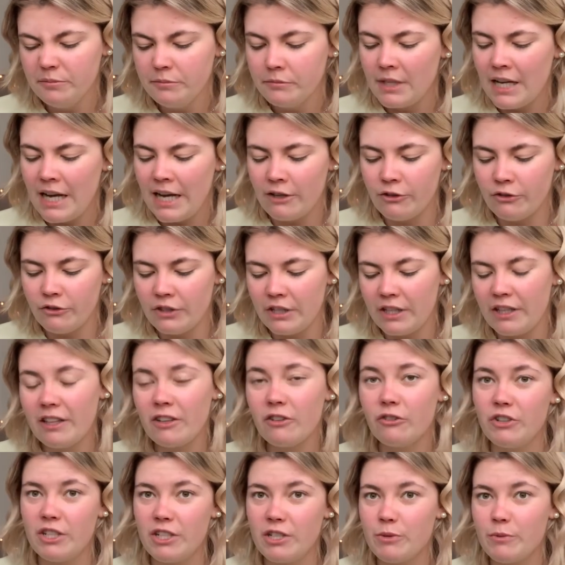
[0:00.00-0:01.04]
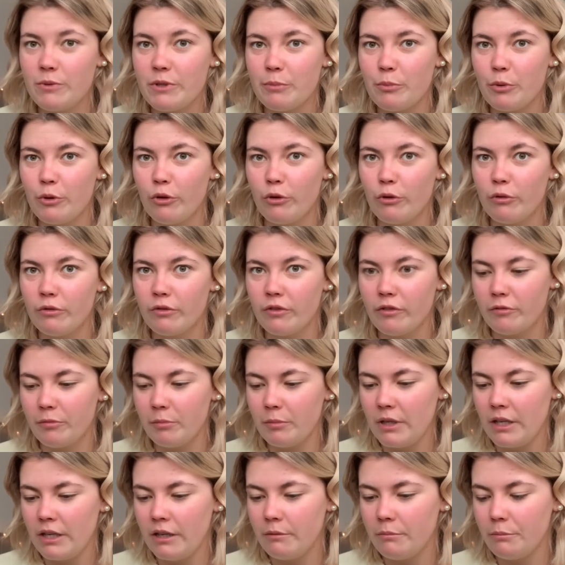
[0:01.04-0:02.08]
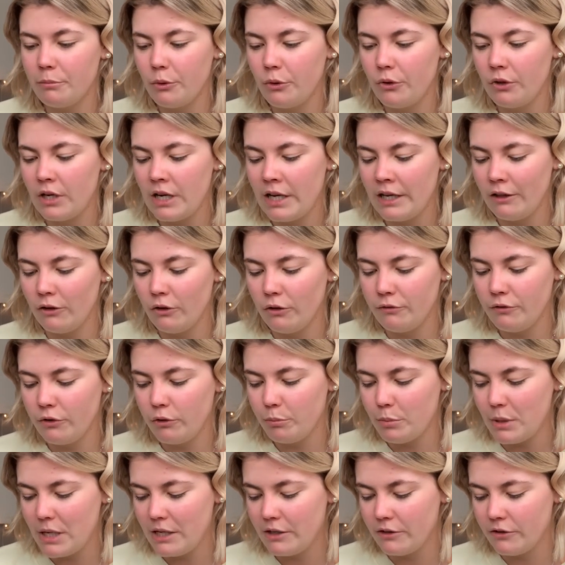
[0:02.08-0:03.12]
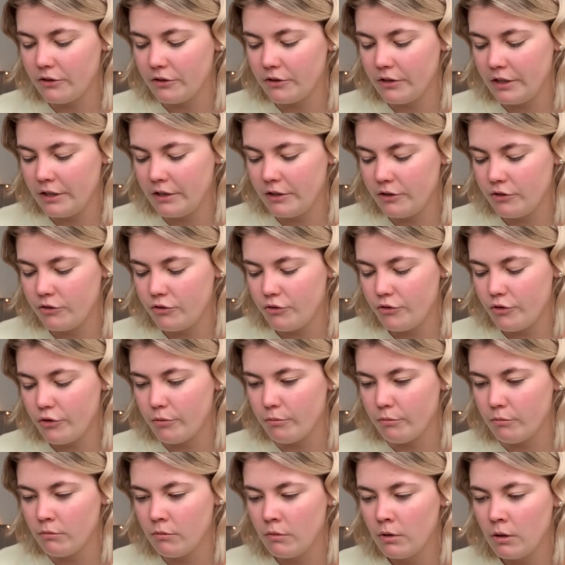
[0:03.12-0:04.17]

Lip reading: I don't really think Reese would approve of me putting I love you banner in his room.